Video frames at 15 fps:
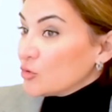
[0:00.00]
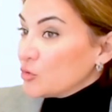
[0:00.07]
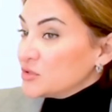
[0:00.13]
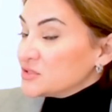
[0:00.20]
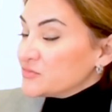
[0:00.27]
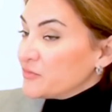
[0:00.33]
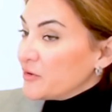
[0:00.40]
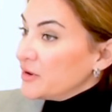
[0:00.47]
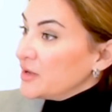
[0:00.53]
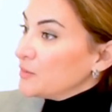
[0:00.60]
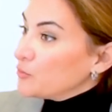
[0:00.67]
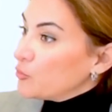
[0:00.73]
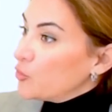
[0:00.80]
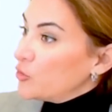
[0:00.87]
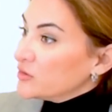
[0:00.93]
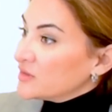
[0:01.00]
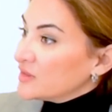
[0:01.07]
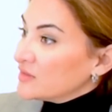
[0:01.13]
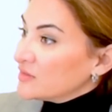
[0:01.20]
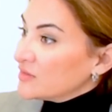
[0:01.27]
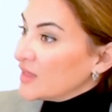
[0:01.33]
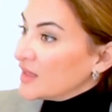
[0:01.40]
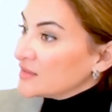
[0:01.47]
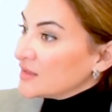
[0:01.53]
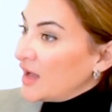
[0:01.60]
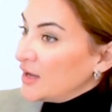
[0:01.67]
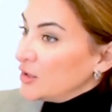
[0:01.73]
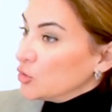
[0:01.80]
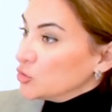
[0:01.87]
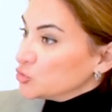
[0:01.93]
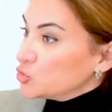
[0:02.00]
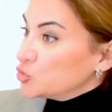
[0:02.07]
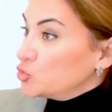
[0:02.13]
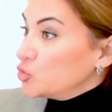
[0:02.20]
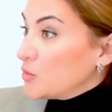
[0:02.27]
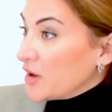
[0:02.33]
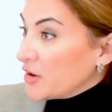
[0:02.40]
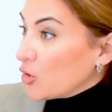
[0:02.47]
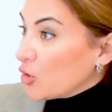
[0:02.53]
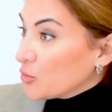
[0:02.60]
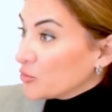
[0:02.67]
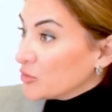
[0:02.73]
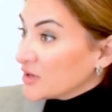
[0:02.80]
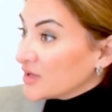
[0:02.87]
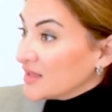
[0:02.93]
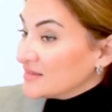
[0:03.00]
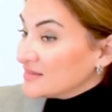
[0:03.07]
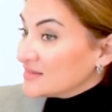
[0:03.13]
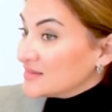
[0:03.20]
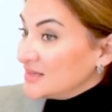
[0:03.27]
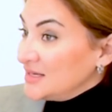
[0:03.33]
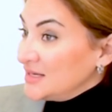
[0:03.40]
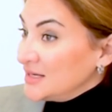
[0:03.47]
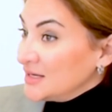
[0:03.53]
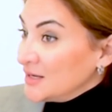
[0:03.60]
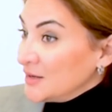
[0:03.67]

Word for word: So it's very important that I also do my homework and see